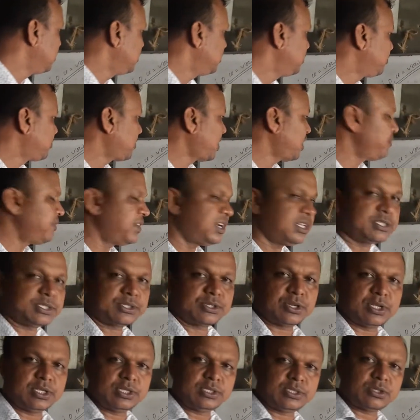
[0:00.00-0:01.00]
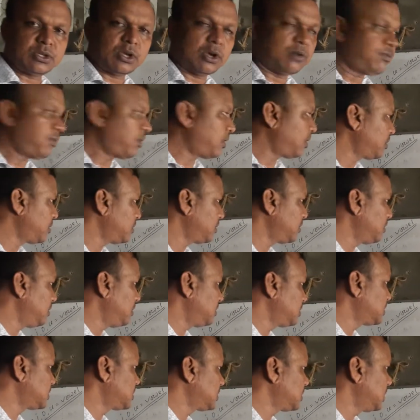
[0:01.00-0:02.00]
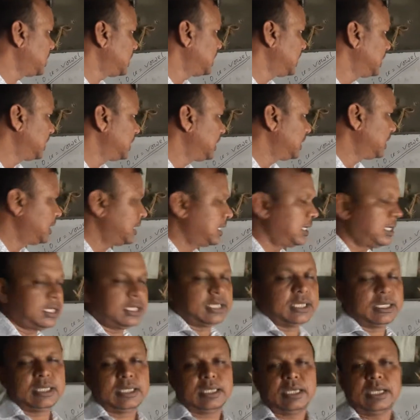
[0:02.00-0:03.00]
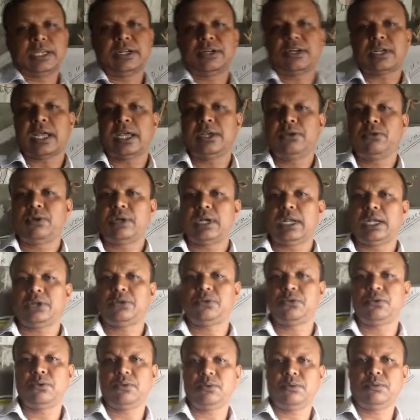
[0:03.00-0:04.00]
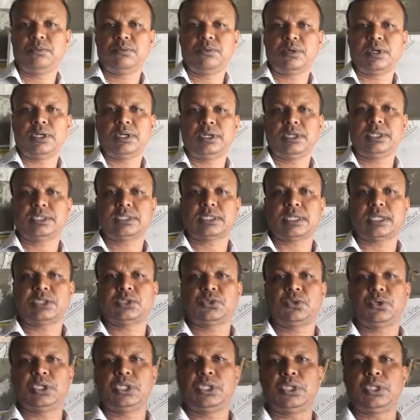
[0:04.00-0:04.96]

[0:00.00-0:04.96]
primary stage of articles and I would like to discuss with